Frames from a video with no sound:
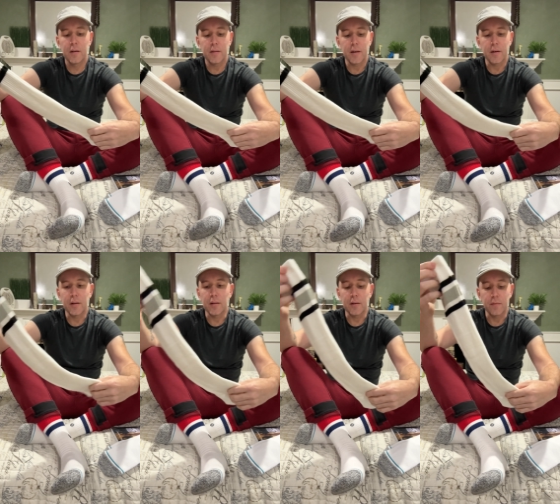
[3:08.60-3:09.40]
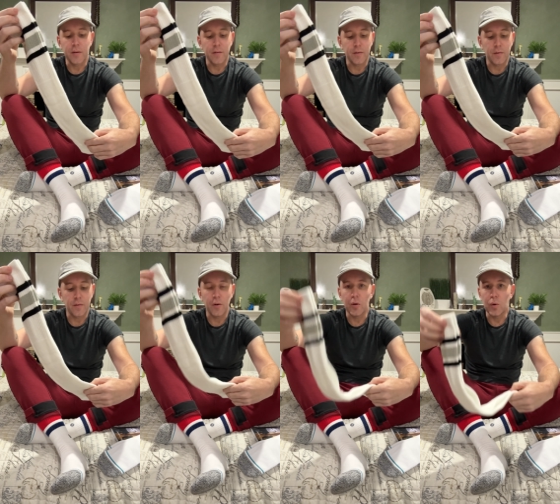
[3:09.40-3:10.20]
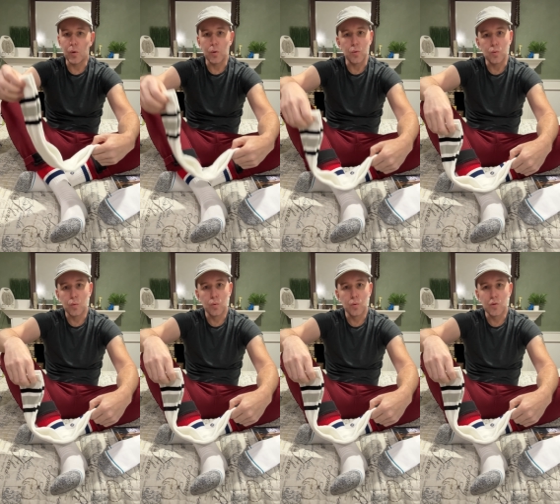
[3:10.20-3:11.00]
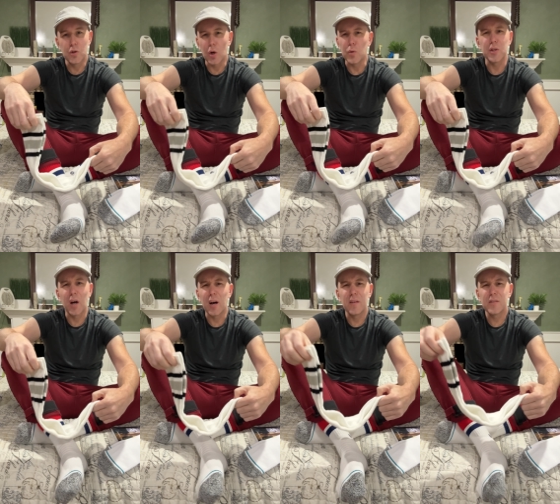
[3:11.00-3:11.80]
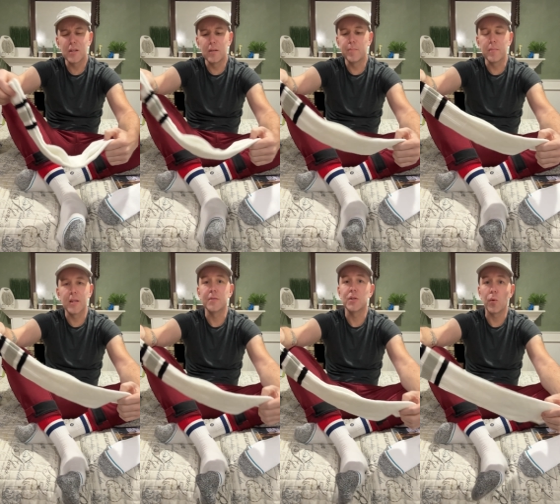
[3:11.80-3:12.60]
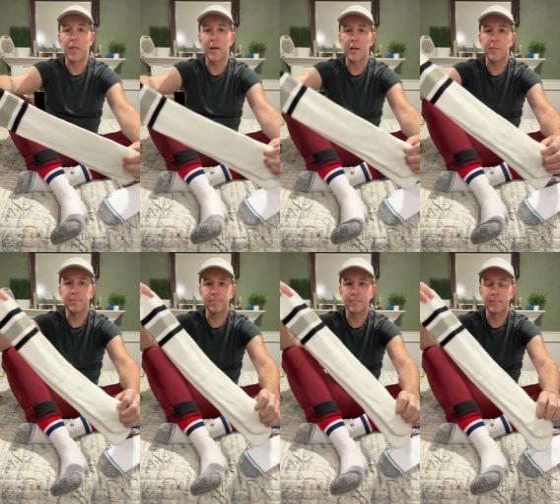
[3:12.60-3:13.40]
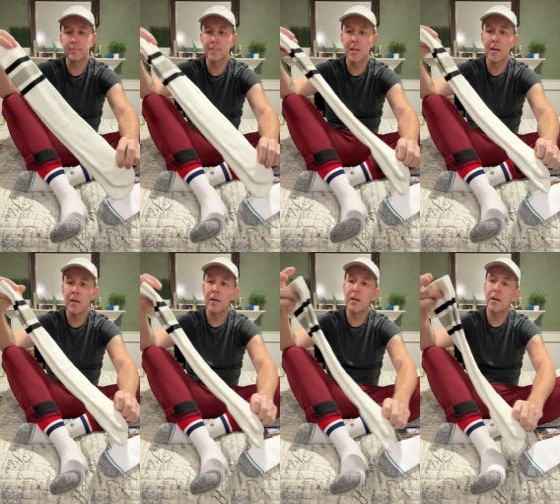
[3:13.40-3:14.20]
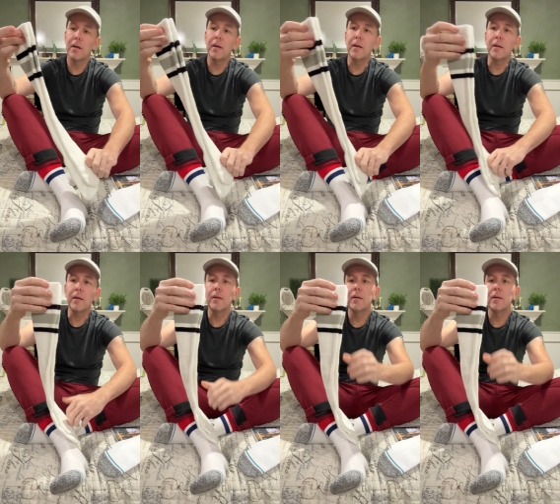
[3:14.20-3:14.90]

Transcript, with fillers: that I love because they're so, so soft and so thick. And